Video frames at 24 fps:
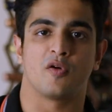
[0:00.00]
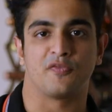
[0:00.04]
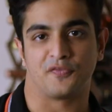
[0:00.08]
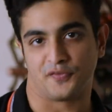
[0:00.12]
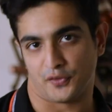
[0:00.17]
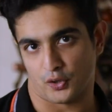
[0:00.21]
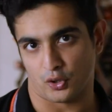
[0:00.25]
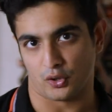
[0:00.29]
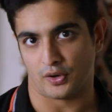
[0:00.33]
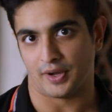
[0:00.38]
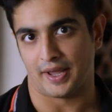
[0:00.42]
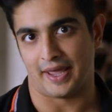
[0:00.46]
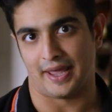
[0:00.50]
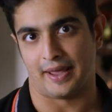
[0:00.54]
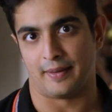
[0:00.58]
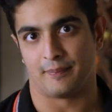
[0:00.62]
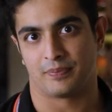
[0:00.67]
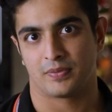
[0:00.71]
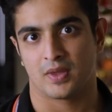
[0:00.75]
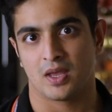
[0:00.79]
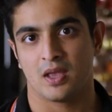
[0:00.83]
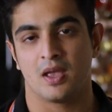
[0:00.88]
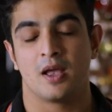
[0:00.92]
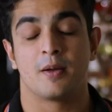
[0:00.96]
of your hair,
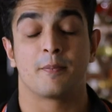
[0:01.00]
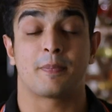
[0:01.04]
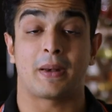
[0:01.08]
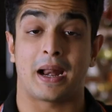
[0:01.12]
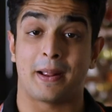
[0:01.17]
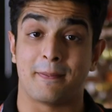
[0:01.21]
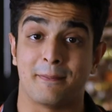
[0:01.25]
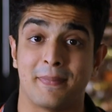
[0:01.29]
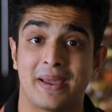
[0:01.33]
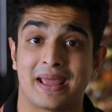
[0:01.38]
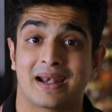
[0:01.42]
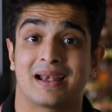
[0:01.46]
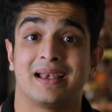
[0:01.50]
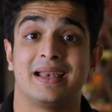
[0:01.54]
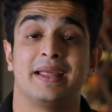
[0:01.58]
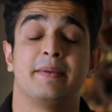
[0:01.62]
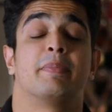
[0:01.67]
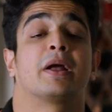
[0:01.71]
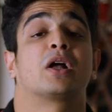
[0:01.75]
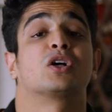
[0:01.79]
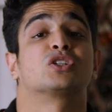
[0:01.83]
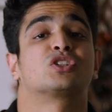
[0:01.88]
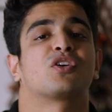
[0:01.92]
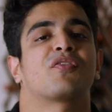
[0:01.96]
primarily
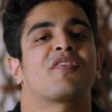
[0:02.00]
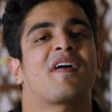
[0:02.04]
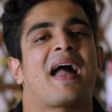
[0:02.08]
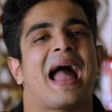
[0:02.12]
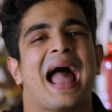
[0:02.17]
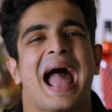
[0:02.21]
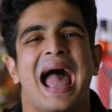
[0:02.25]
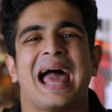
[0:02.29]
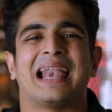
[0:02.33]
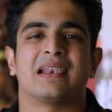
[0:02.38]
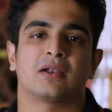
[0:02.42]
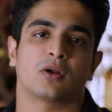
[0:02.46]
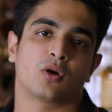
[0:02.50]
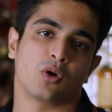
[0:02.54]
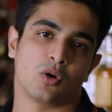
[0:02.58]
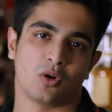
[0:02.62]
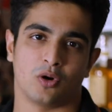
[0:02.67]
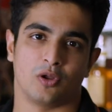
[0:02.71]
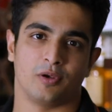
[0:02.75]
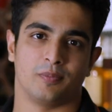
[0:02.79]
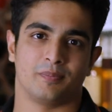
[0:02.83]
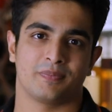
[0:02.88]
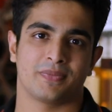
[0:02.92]
because of alcohol.